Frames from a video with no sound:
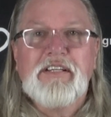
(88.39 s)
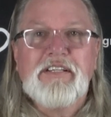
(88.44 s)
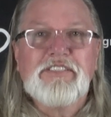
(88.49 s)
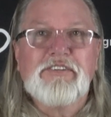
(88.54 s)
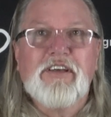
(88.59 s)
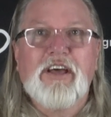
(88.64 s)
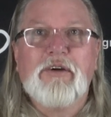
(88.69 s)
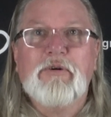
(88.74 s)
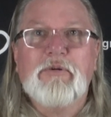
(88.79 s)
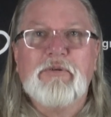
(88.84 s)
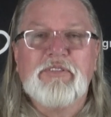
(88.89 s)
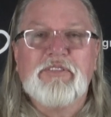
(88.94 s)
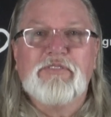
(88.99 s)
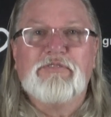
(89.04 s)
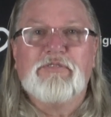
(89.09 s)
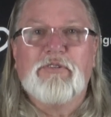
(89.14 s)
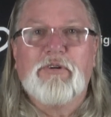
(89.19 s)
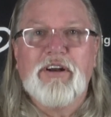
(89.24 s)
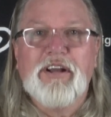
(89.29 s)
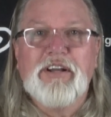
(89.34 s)
So I went with the
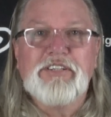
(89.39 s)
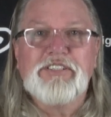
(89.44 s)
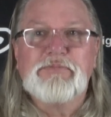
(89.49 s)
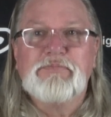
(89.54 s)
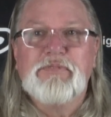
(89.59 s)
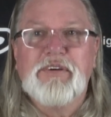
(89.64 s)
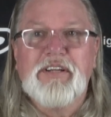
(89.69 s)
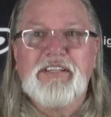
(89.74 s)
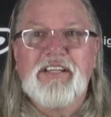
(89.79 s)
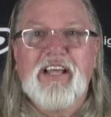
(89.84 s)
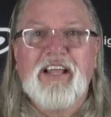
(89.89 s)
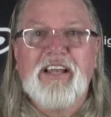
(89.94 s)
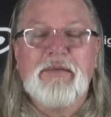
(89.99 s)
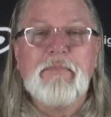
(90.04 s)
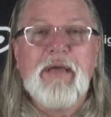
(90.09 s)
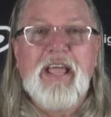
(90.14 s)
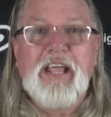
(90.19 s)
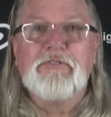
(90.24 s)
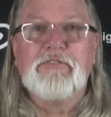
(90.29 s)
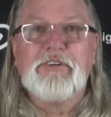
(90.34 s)
4-inch, but the
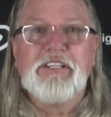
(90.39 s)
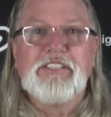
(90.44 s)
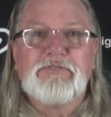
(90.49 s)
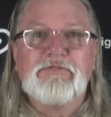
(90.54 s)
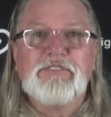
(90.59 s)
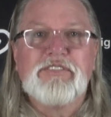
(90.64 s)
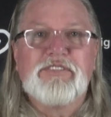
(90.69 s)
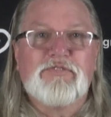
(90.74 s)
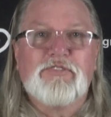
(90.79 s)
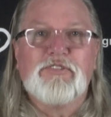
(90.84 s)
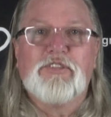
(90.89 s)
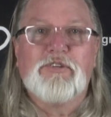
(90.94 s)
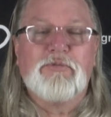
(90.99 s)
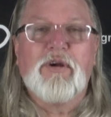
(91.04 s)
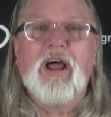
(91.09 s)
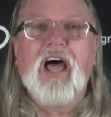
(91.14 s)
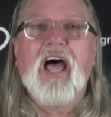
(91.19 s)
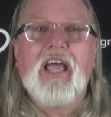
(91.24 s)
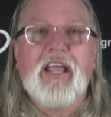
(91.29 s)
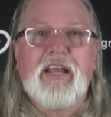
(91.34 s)
main reason was for the
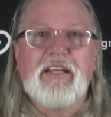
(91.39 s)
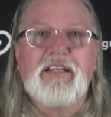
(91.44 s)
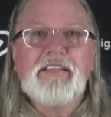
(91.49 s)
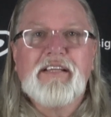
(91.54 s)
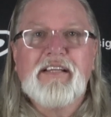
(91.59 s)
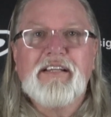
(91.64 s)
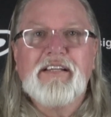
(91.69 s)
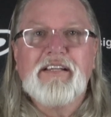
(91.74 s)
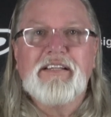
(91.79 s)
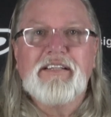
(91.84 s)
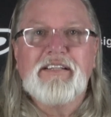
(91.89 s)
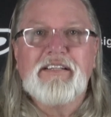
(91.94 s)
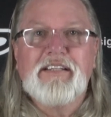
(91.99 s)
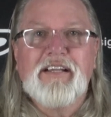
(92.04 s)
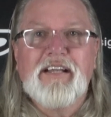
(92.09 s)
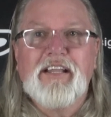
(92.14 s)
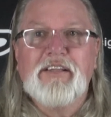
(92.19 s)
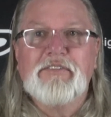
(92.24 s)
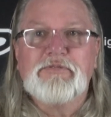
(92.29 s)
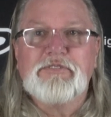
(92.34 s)
ride, and the
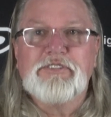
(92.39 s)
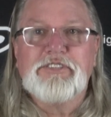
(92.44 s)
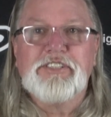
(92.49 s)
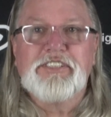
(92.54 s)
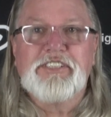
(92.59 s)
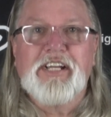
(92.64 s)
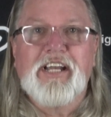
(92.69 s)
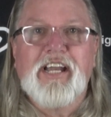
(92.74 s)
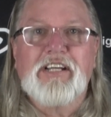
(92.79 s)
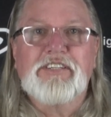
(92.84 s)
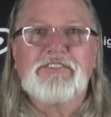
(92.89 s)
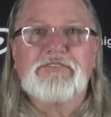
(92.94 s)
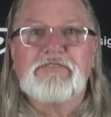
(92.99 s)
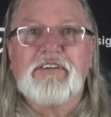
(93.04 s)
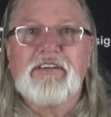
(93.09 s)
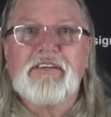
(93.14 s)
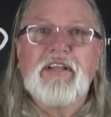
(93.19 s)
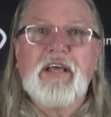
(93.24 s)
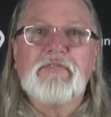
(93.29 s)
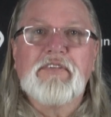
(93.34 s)
lift was just an
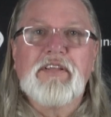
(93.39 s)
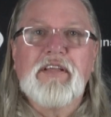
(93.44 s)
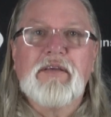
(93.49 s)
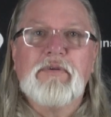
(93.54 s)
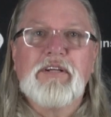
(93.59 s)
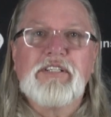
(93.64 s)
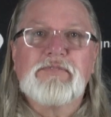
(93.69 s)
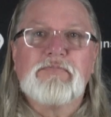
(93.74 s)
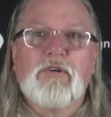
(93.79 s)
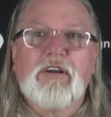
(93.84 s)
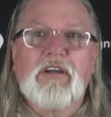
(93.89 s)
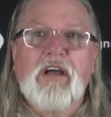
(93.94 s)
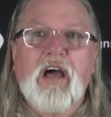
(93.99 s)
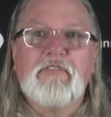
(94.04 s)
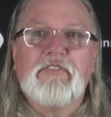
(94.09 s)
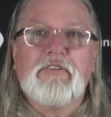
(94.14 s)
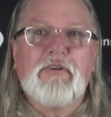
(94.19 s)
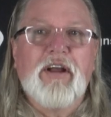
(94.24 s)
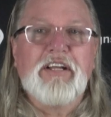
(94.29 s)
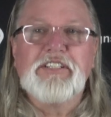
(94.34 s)
extra. Definitely a much more
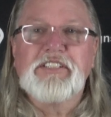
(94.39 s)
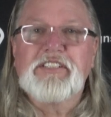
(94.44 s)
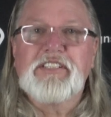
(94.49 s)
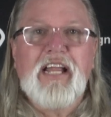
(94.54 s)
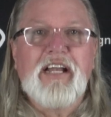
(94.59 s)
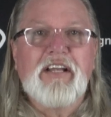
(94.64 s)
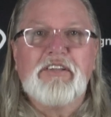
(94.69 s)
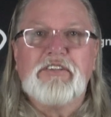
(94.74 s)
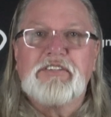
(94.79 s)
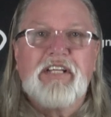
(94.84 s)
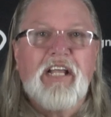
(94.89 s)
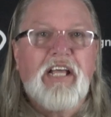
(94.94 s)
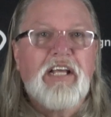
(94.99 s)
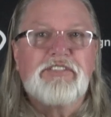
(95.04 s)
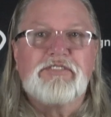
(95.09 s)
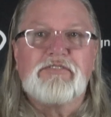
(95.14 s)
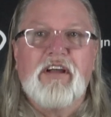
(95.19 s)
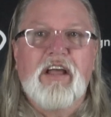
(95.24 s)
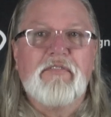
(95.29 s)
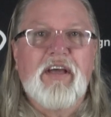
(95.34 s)
confident ride. Just that little
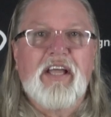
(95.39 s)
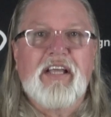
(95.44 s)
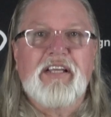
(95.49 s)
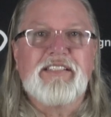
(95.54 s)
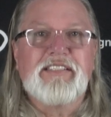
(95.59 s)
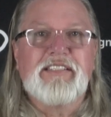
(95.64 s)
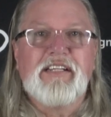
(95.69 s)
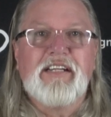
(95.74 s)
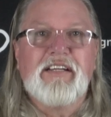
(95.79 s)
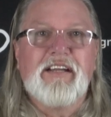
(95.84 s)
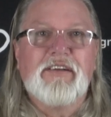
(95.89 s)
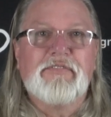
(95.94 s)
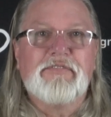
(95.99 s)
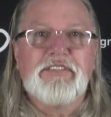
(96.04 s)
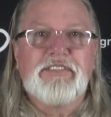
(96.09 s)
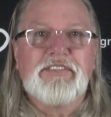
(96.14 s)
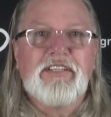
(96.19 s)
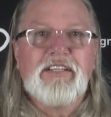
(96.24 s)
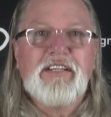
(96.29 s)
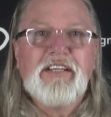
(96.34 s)
test drive, I could see the
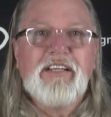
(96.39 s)
difference.